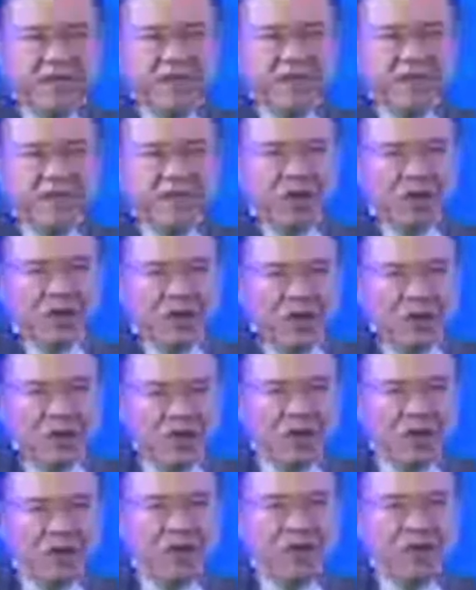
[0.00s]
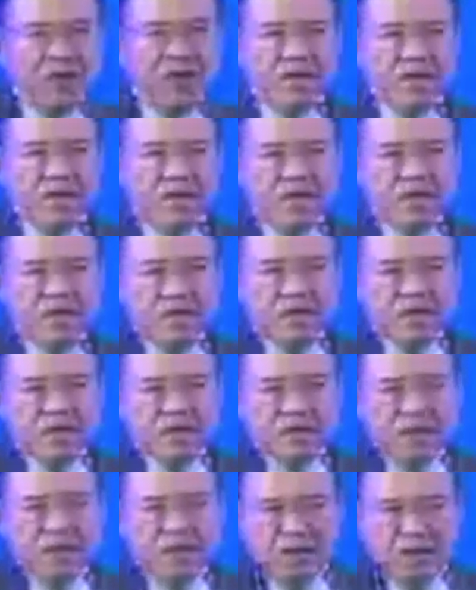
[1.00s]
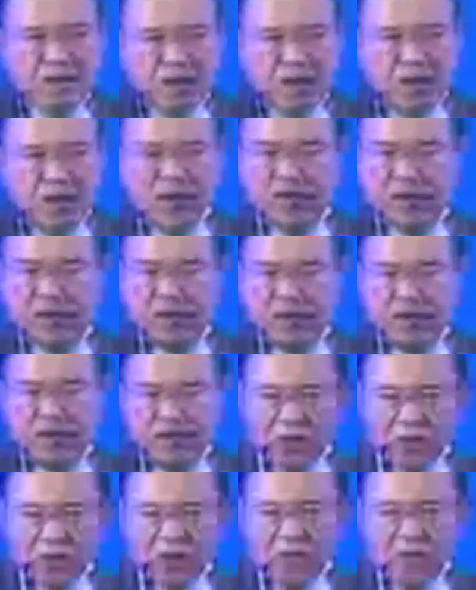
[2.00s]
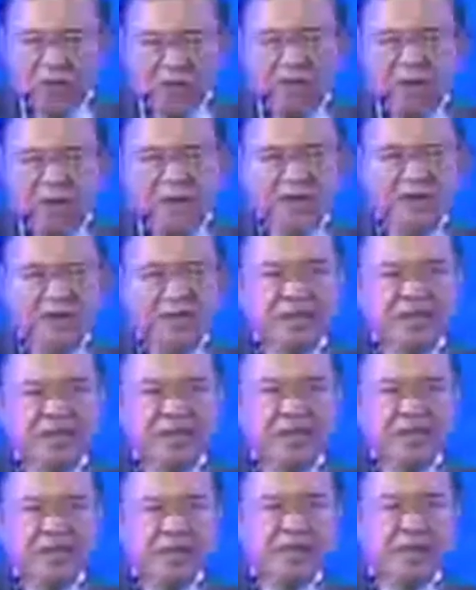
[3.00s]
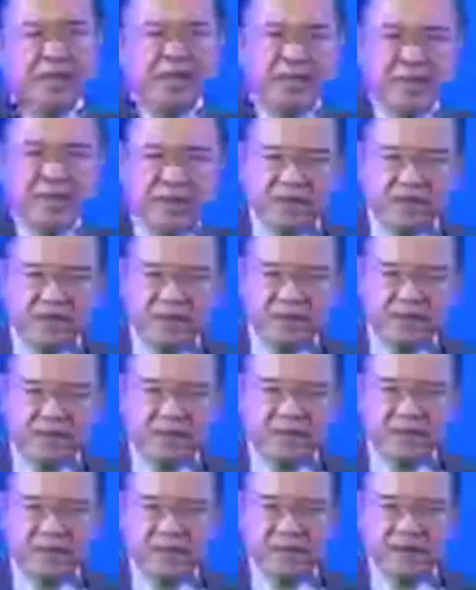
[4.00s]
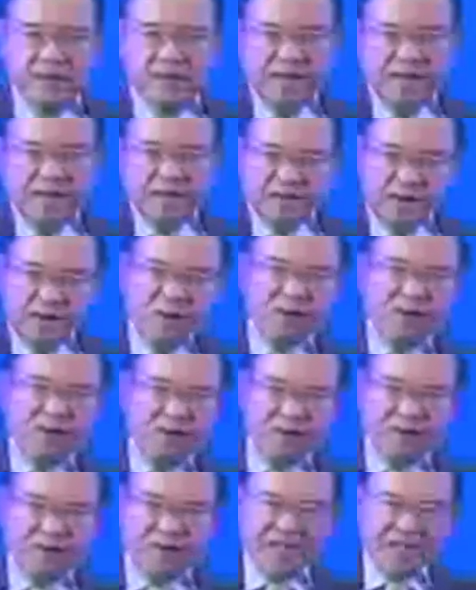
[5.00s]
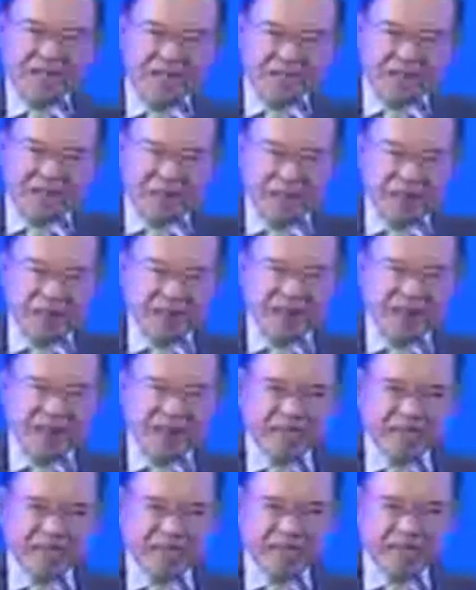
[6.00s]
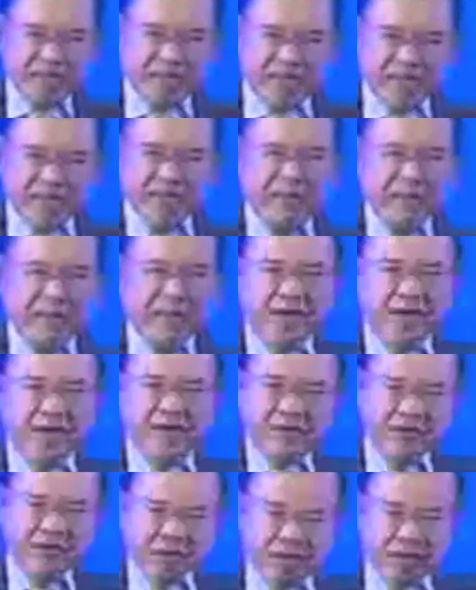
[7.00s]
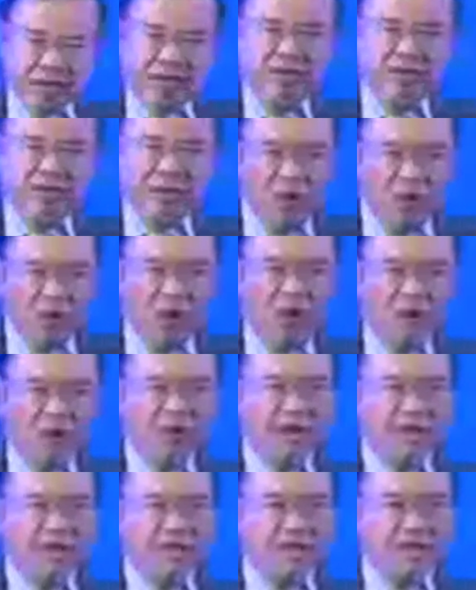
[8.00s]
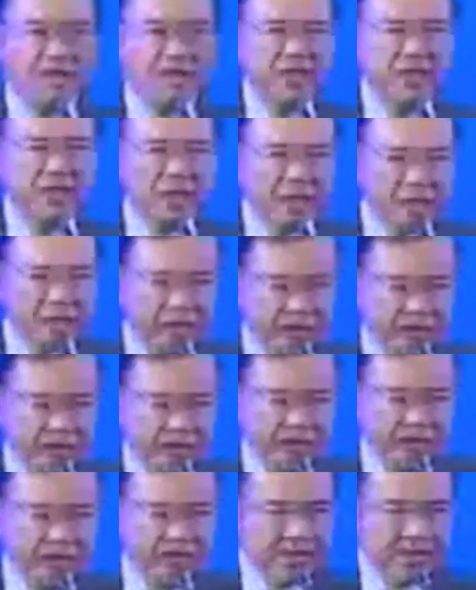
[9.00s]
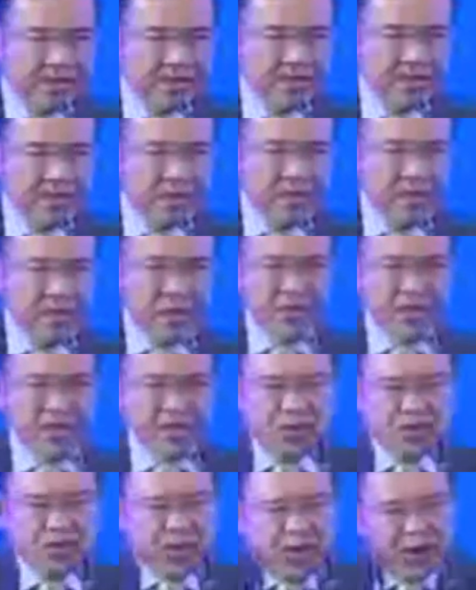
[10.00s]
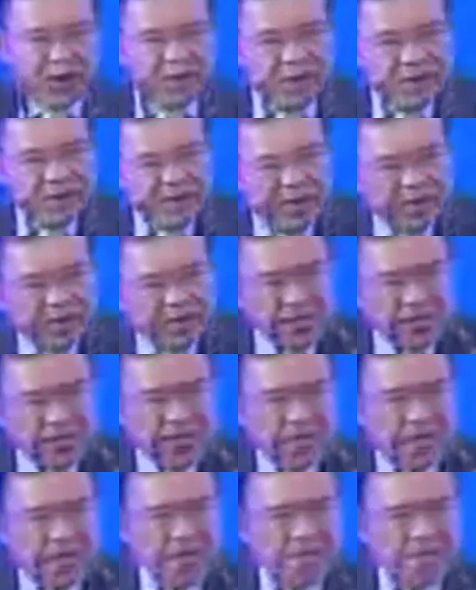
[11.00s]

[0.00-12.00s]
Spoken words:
of the slow growing demand in some of the advanced countries. So what I said from the beginning is that then we have to trade more among developing countries. We need to help reduce the